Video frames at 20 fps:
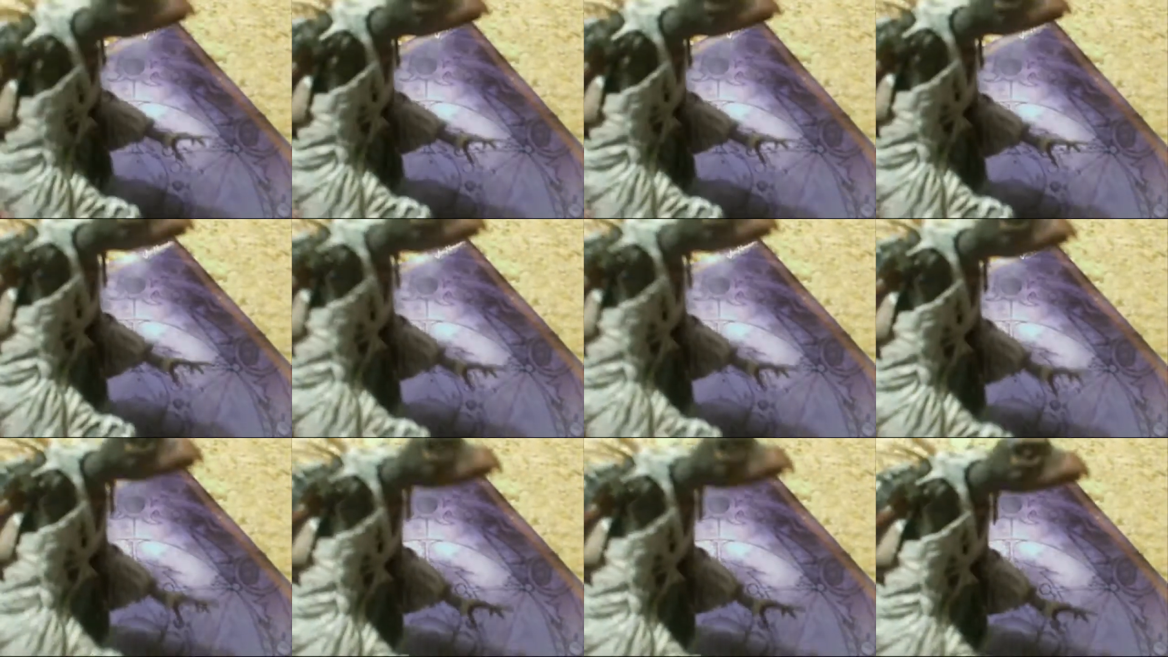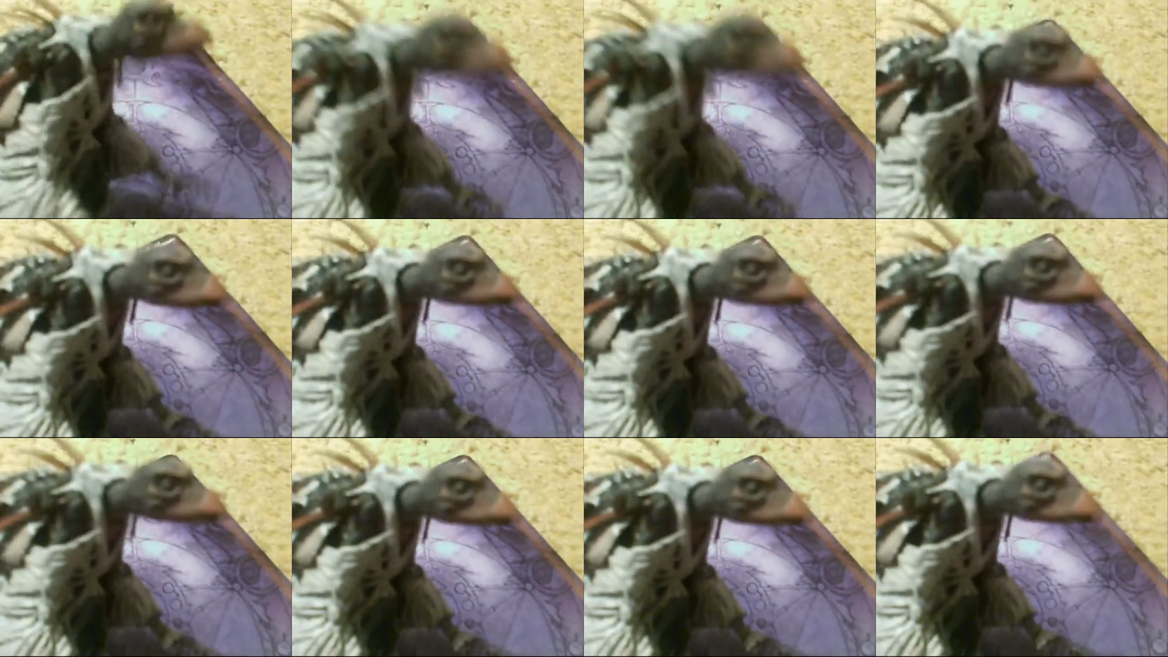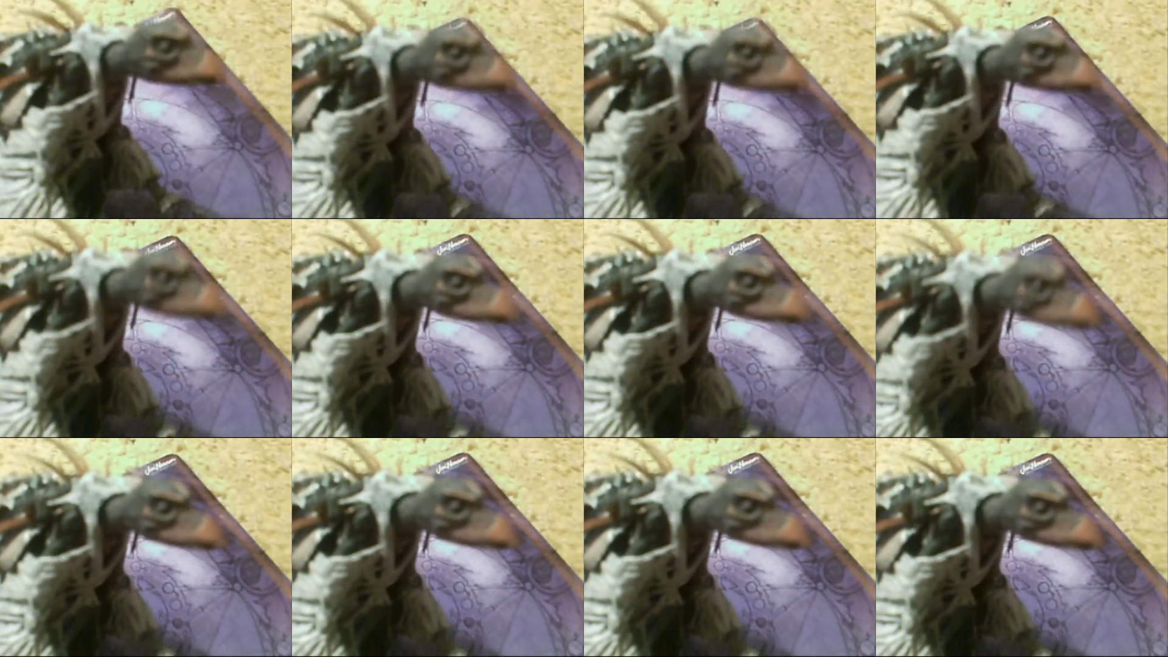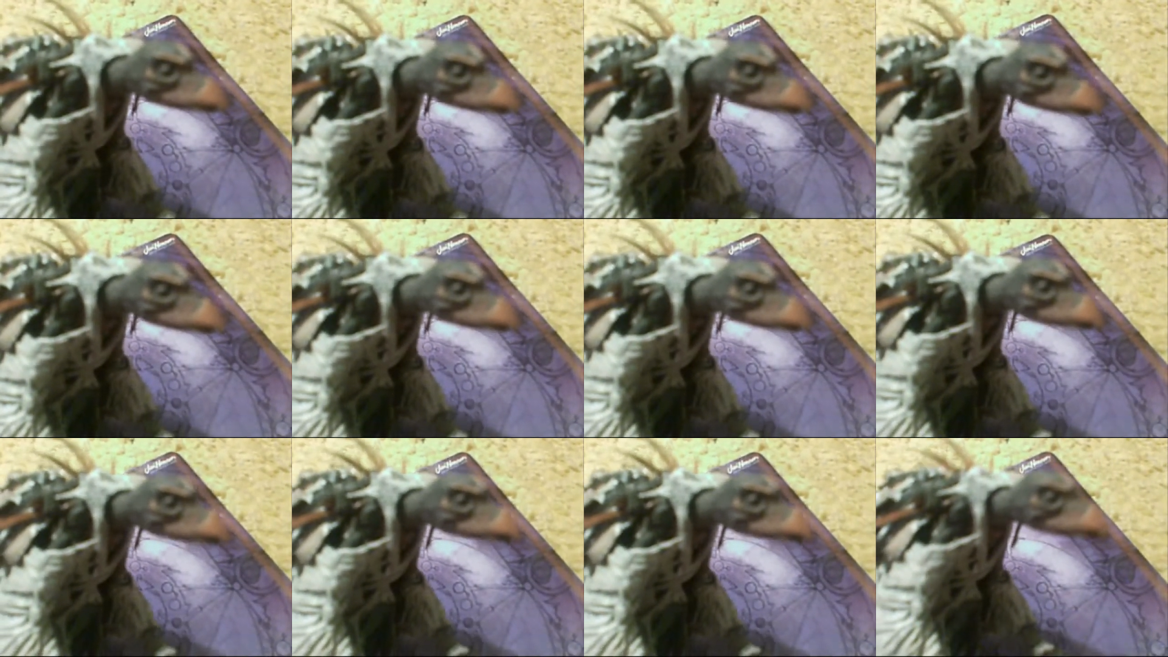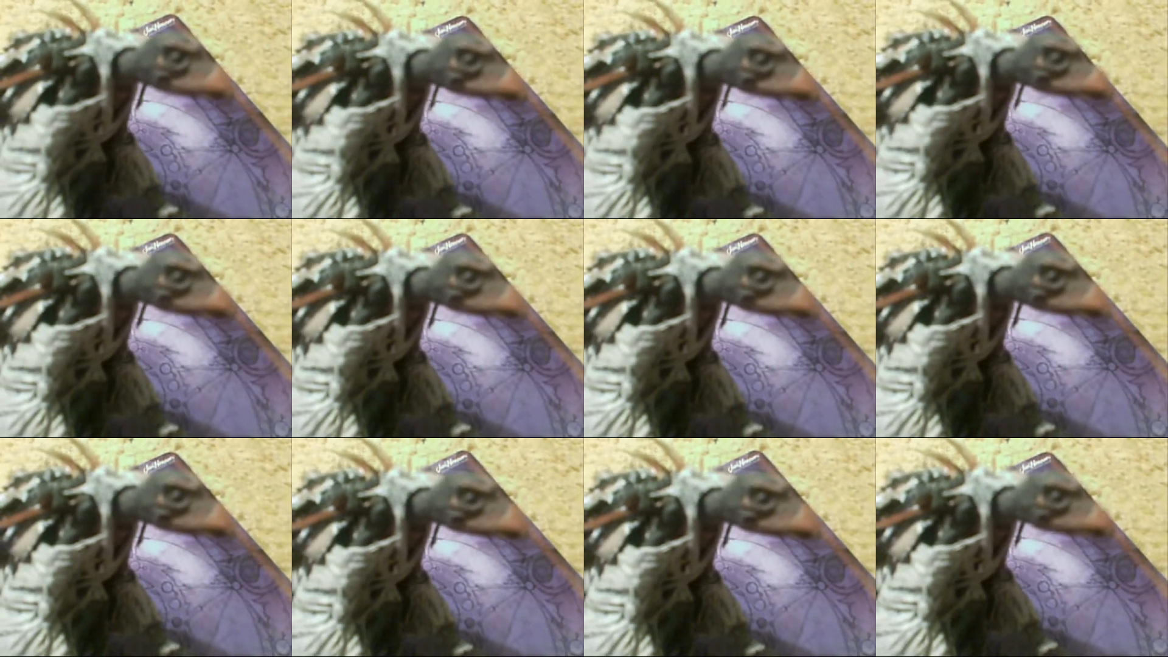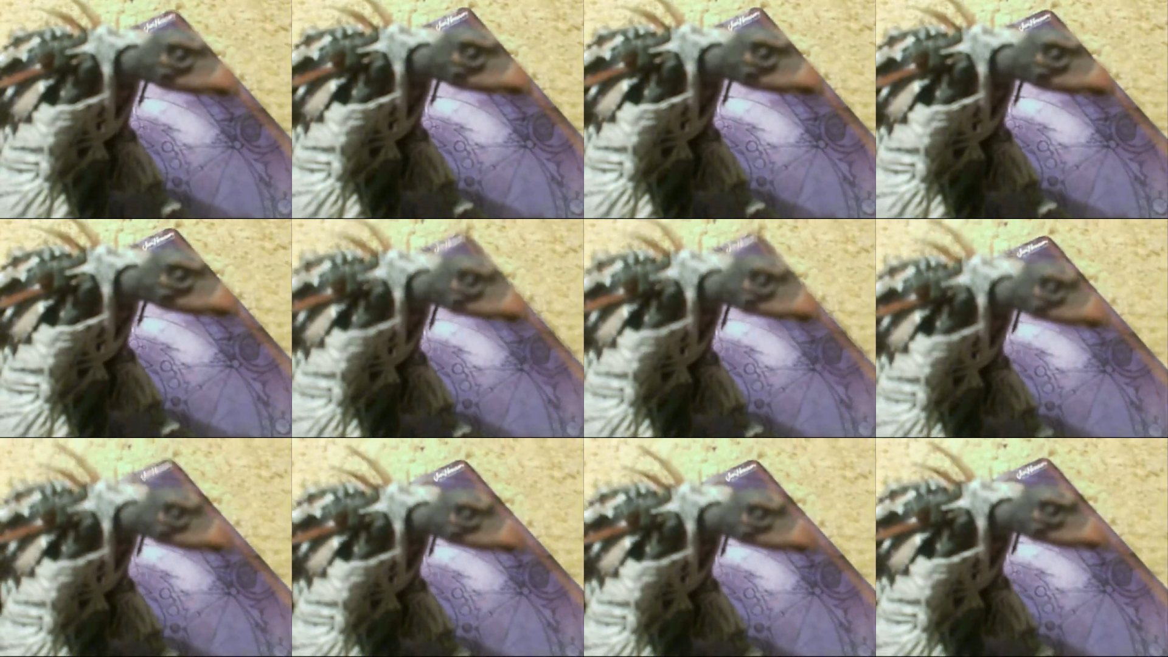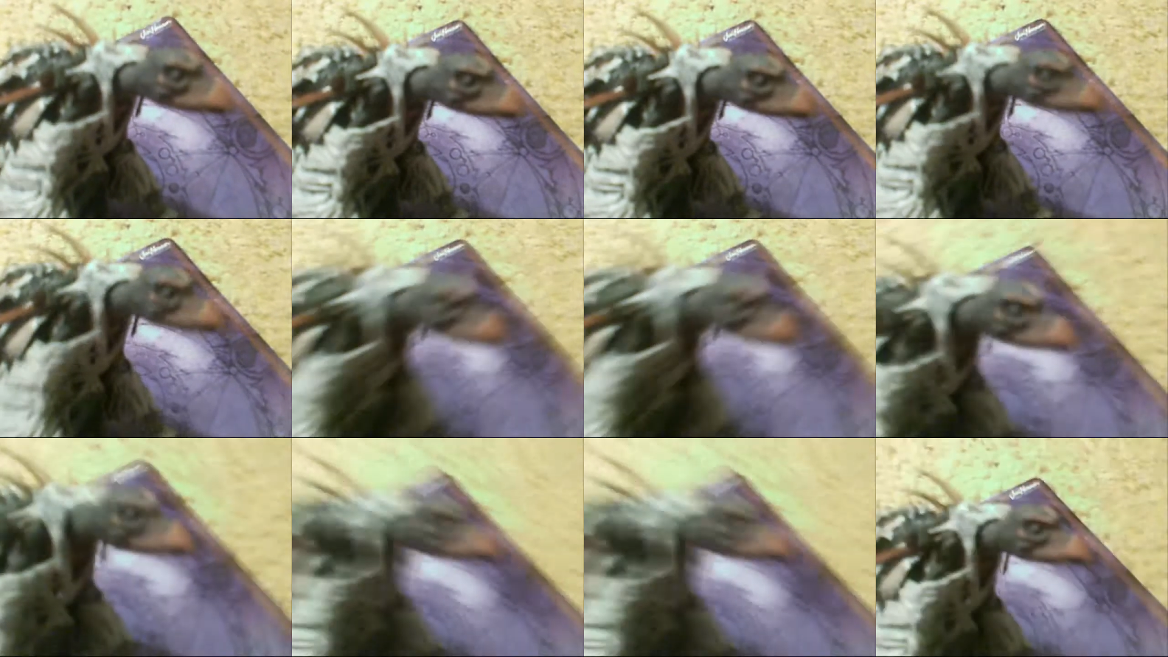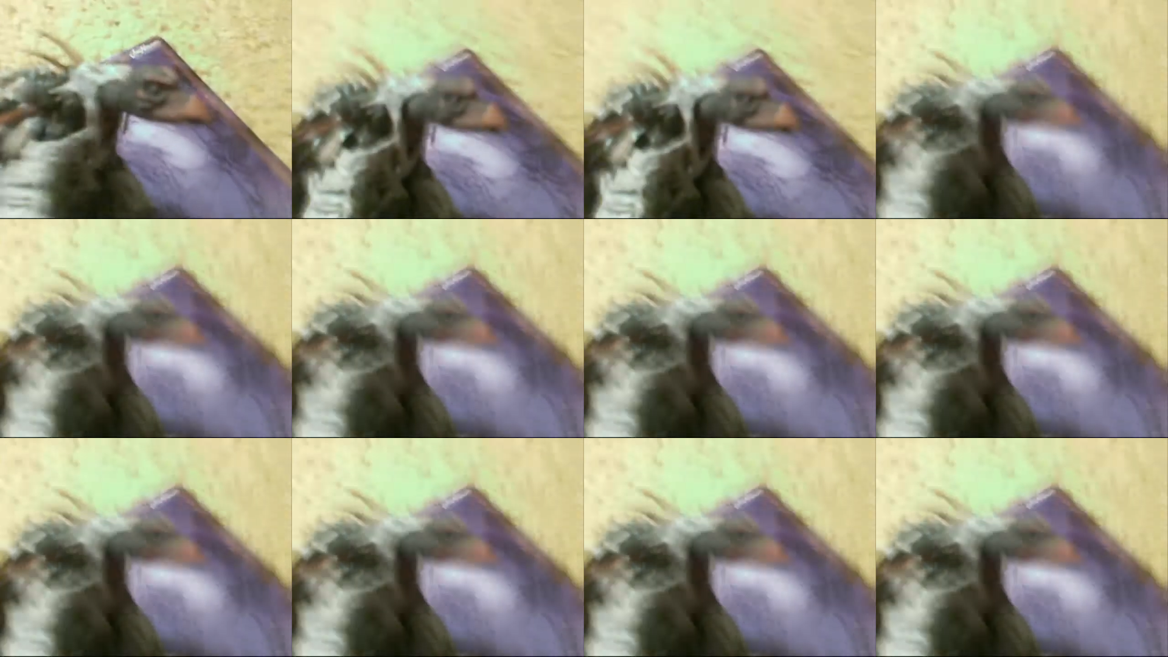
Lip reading: (no speaker visible)